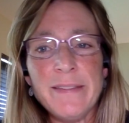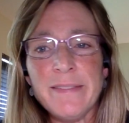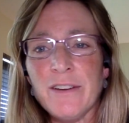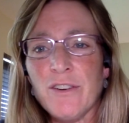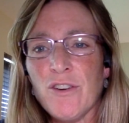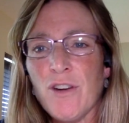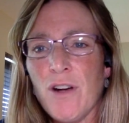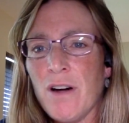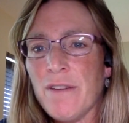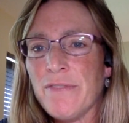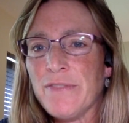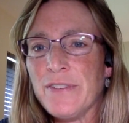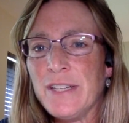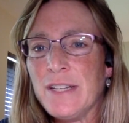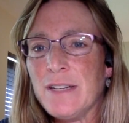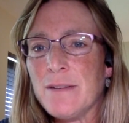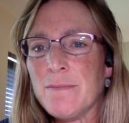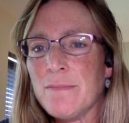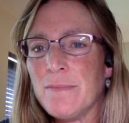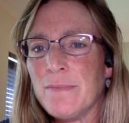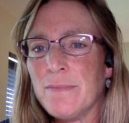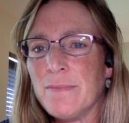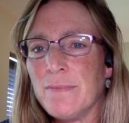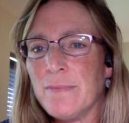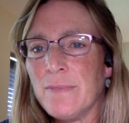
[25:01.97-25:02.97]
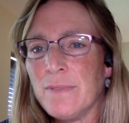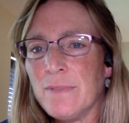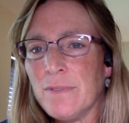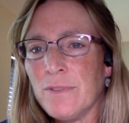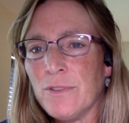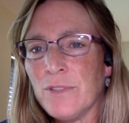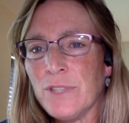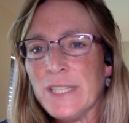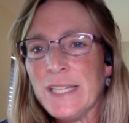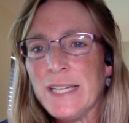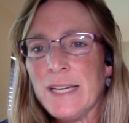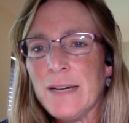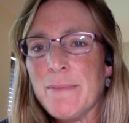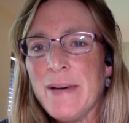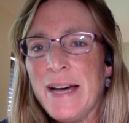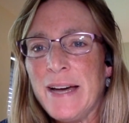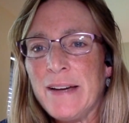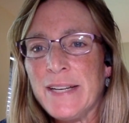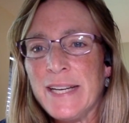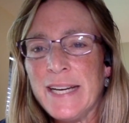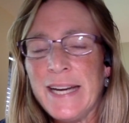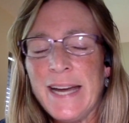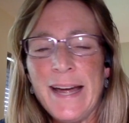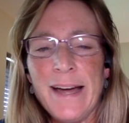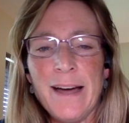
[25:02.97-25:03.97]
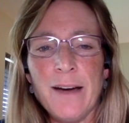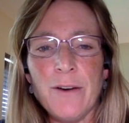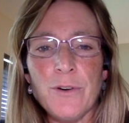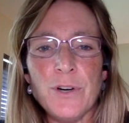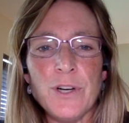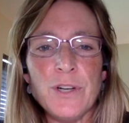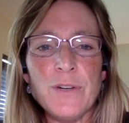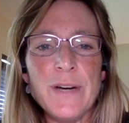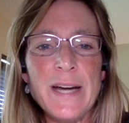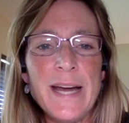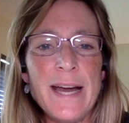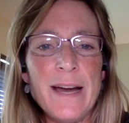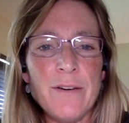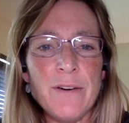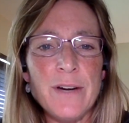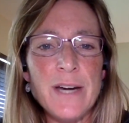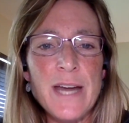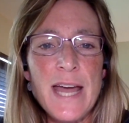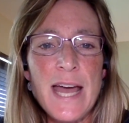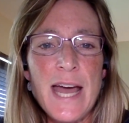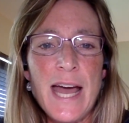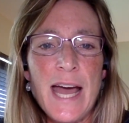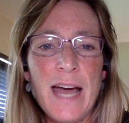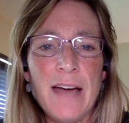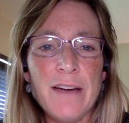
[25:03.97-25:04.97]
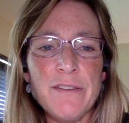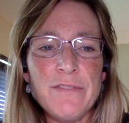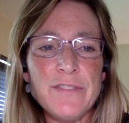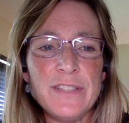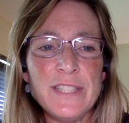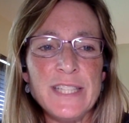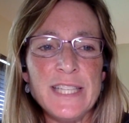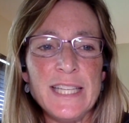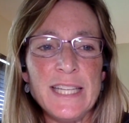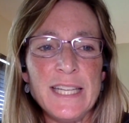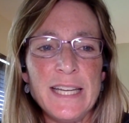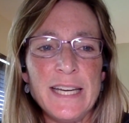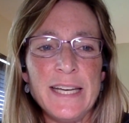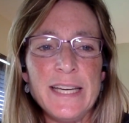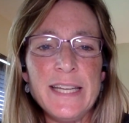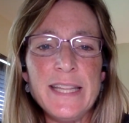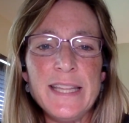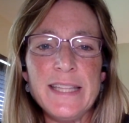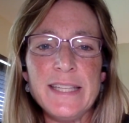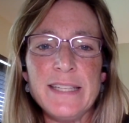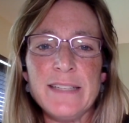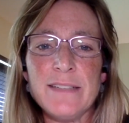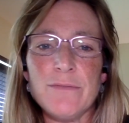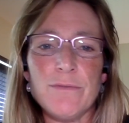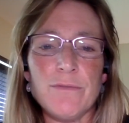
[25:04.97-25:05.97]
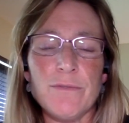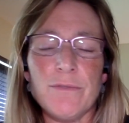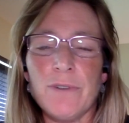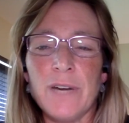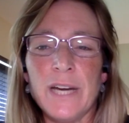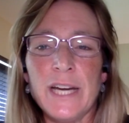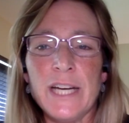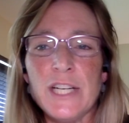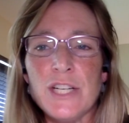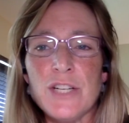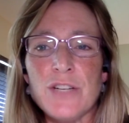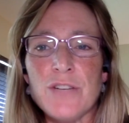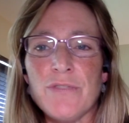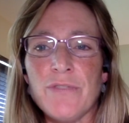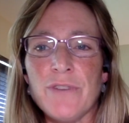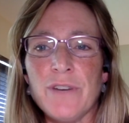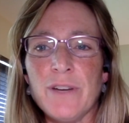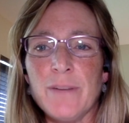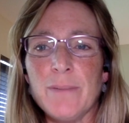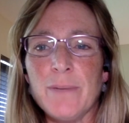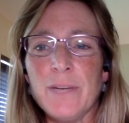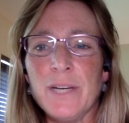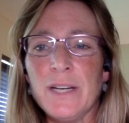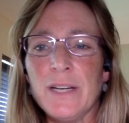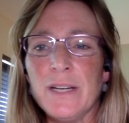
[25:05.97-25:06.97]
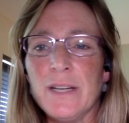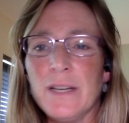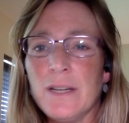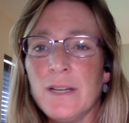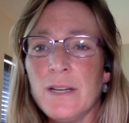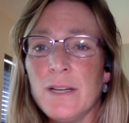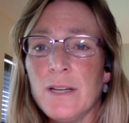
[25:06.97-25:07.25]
They're often only about an hour to an hour and a half in length, and range from a